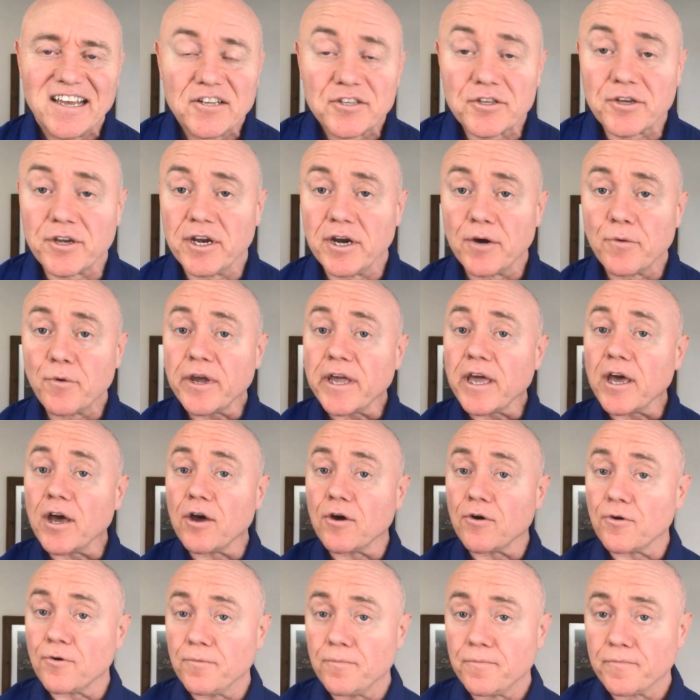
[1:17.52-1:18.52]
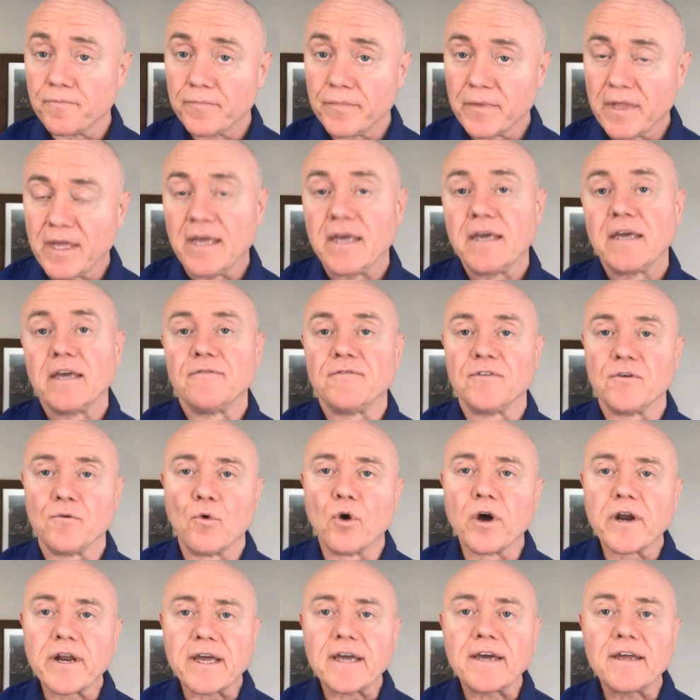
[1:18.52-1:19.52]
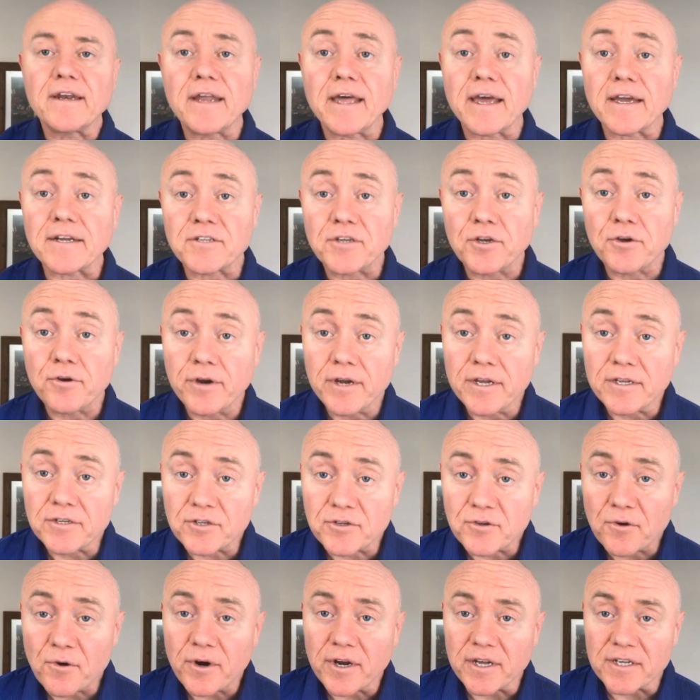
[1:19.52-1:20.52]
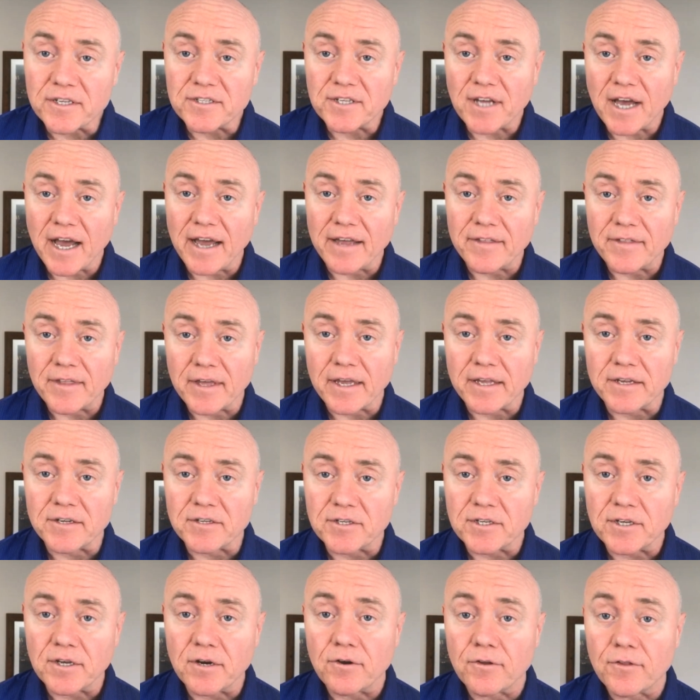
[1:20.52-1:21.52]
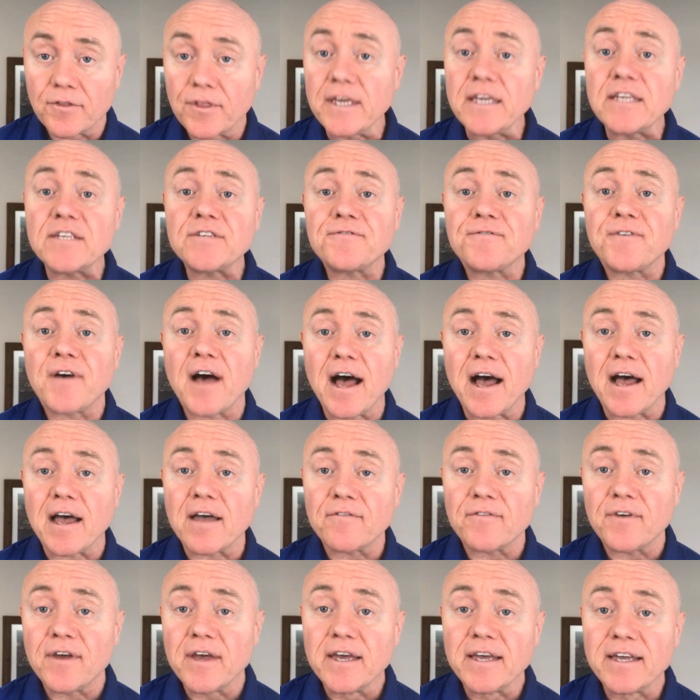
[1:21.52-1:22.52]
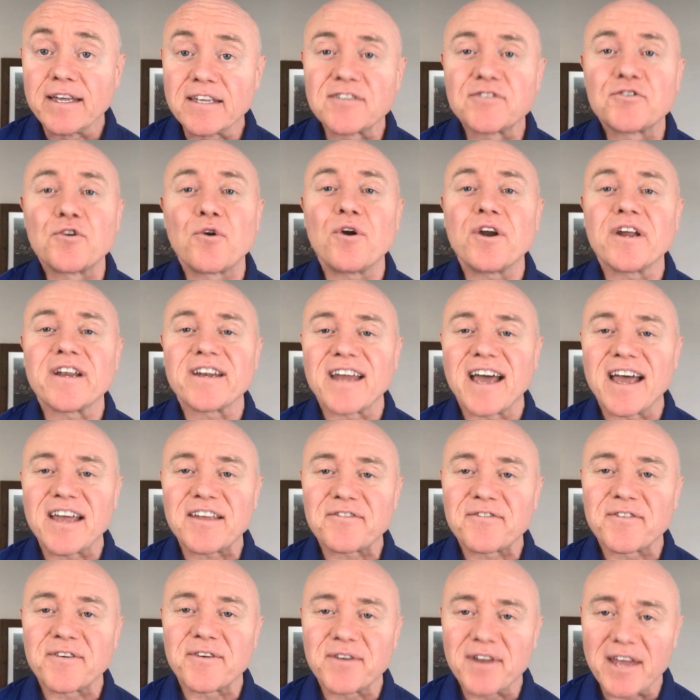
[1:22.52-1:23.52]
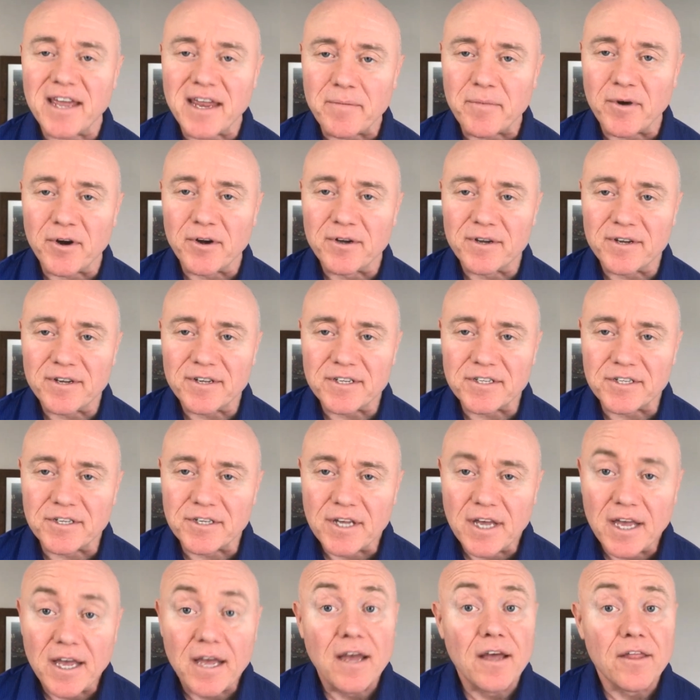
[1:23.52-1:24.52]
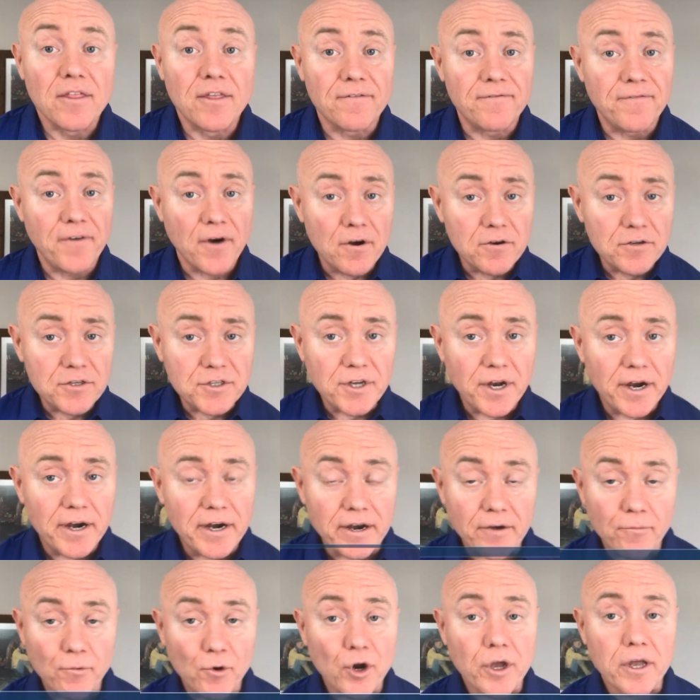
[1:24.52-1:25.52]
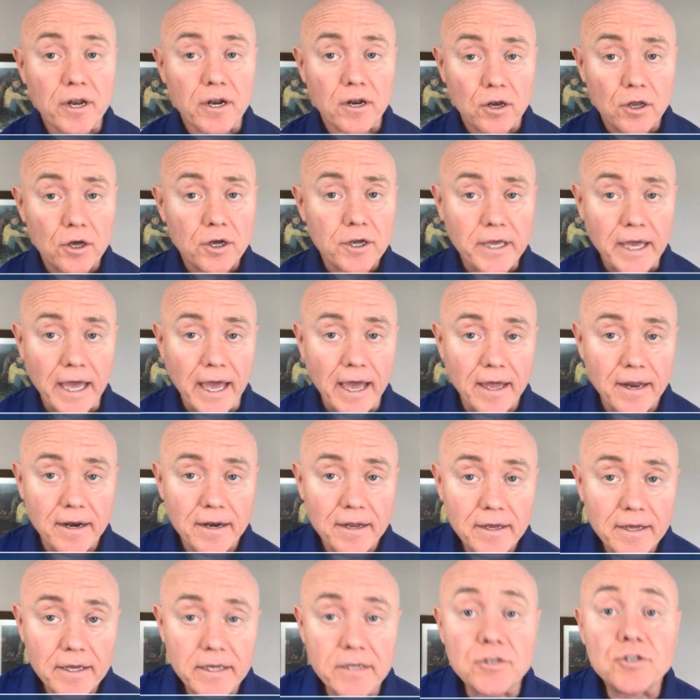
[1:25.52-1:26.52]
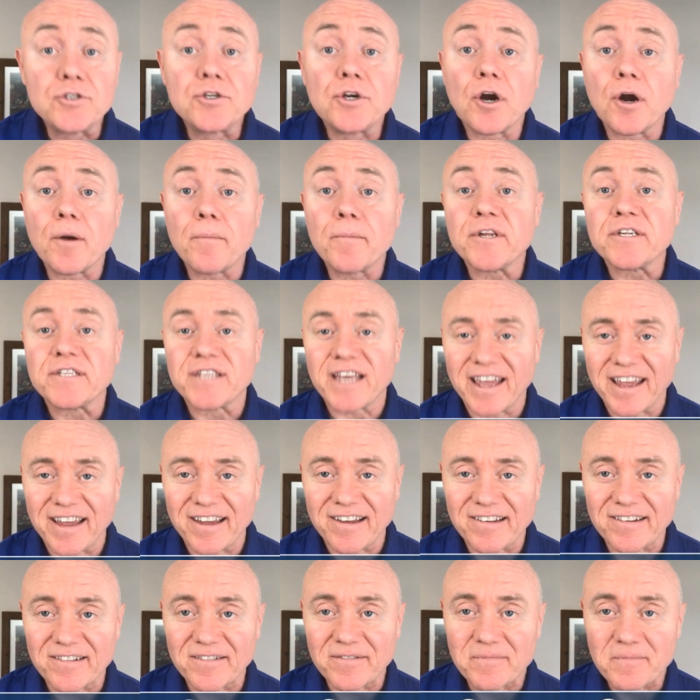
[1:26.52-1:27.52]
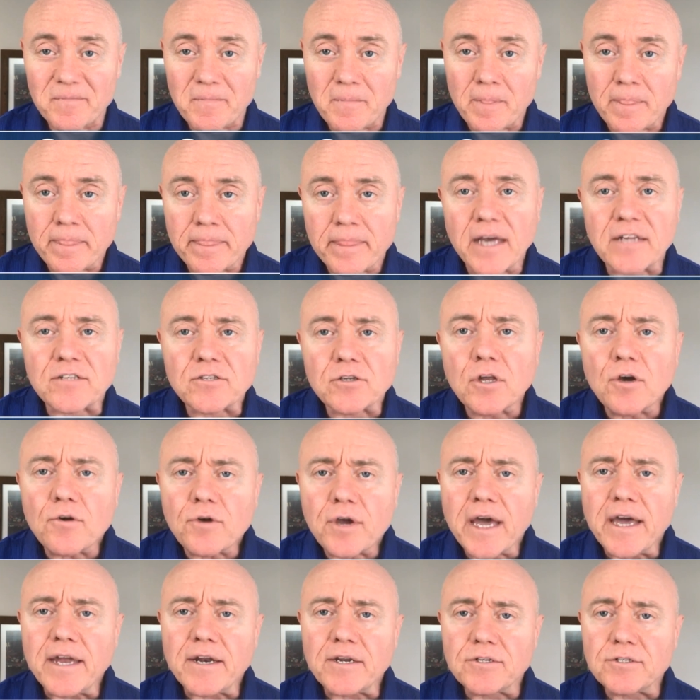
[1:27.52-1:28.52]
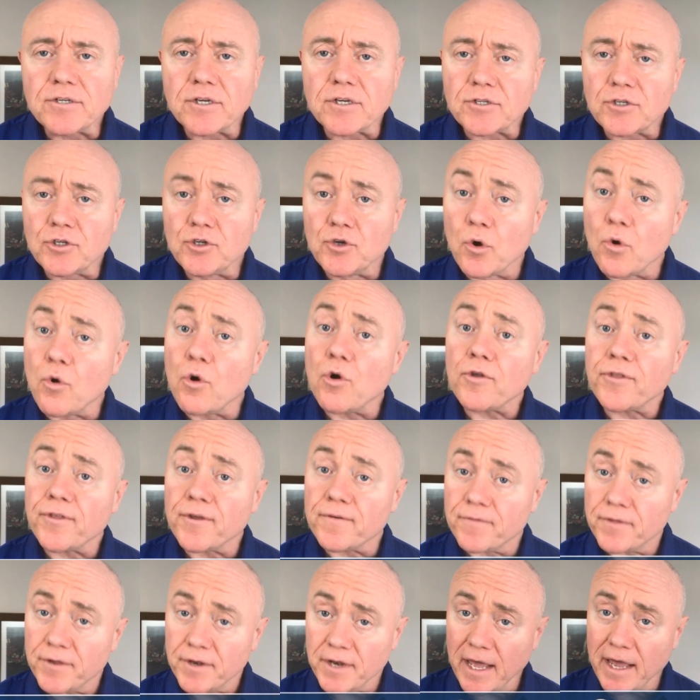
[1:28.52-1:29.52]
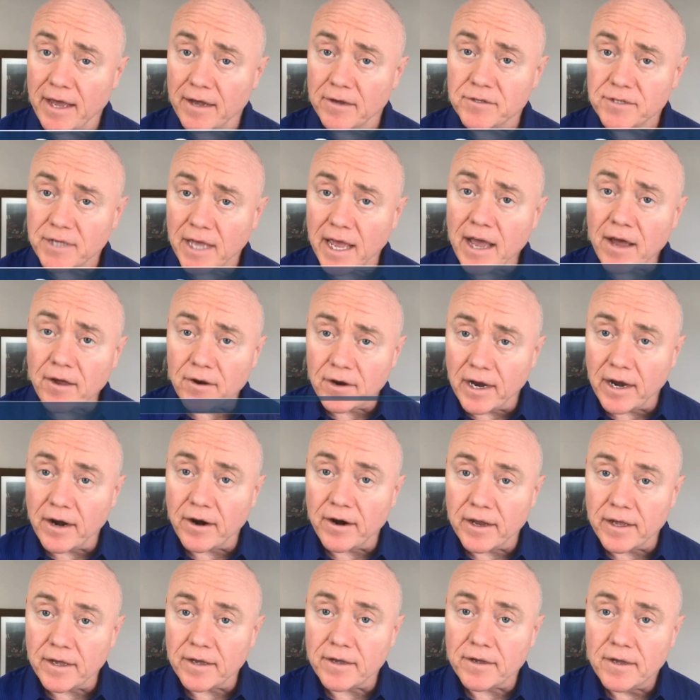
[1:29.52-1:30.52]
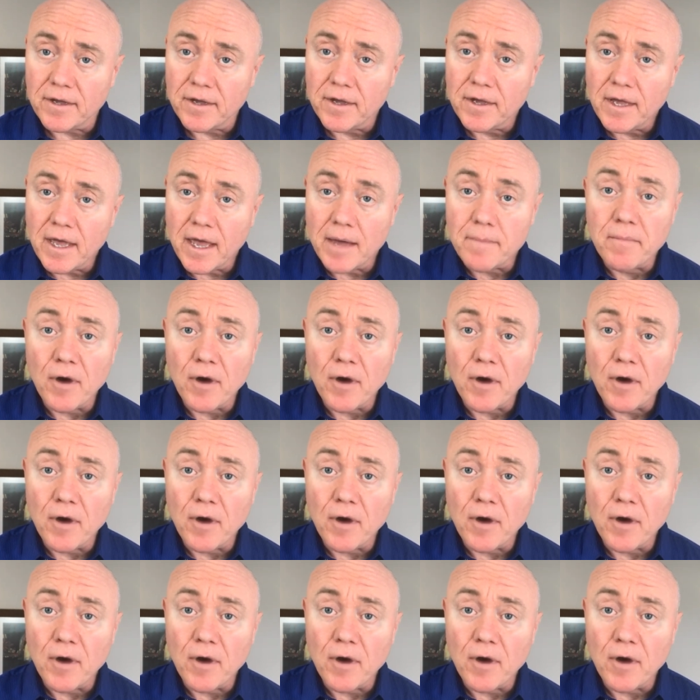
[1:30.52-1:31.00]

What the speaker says: So here we go. If you want to connect to your historic site, then consider these 5 historic Nashville neighborhoods. The first area we're going to look at is Germantown. That's located just north of the downtown area, and